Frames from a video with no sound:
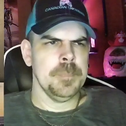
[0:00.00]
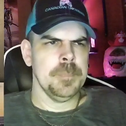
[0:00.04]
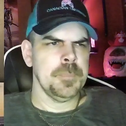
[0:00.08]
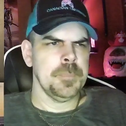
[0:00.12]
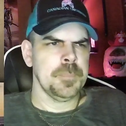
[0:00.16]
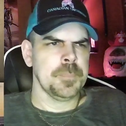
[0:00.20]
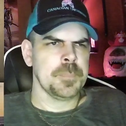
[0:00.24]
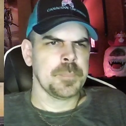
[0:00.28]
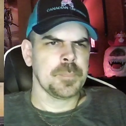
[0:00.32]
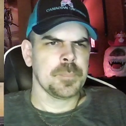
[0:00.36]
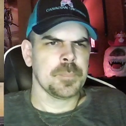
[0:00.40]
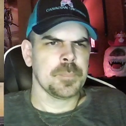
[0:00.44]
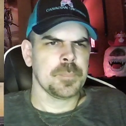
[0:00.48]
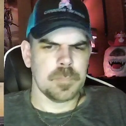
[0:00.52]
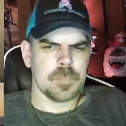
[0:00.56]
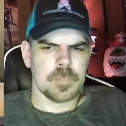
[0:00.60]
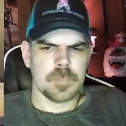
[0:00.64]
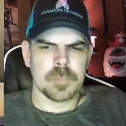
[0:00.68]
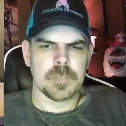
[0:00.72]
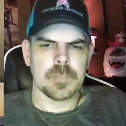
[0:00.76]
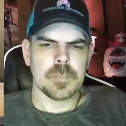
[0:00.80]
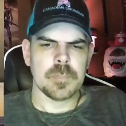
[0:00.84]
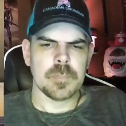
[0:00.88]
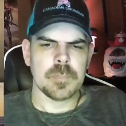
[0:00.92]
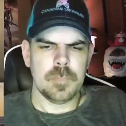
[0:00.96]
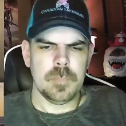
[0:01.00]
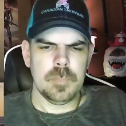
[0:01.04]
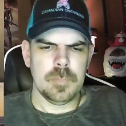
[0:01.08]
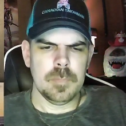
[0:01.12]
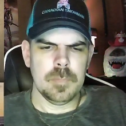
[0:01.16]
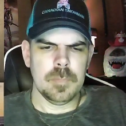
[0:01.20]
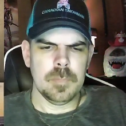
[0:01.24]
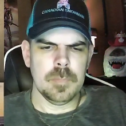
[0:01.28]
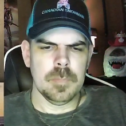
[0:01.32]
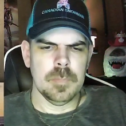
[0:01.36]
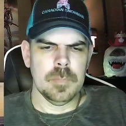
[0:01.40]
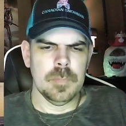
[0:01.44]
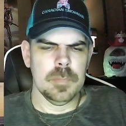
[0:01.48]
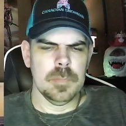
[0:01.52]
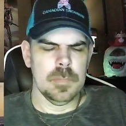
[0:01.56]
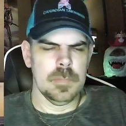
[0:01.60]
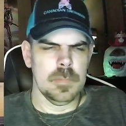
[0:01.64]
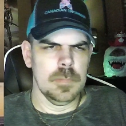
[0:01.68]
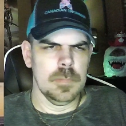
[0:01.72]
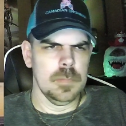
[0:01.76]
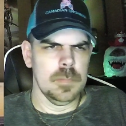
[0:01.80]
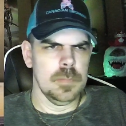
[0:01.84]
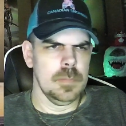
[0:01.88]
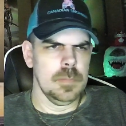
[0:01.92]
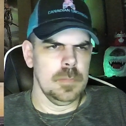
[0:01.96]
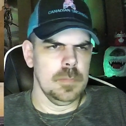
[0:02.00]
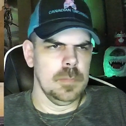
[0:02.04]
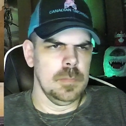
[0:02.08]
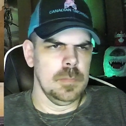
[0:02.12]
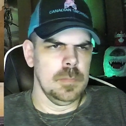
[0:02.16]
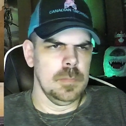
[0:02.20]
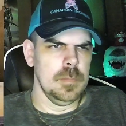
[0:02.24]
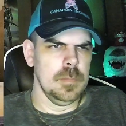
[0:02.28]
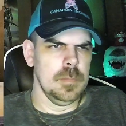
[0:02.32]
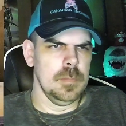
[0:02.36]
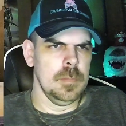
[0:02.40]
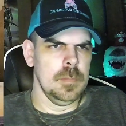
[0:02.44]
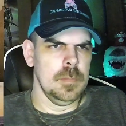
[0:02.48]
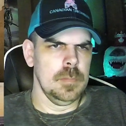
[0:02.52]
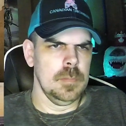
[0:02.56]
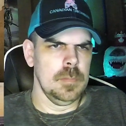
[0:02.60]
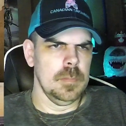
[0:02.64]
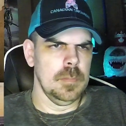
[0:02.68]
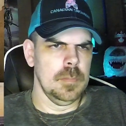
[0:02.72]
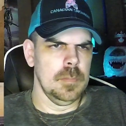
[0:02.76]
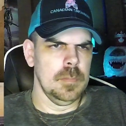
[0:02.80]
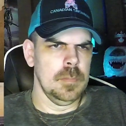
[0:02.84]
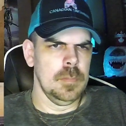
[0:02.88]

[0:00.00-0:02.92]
[no speech]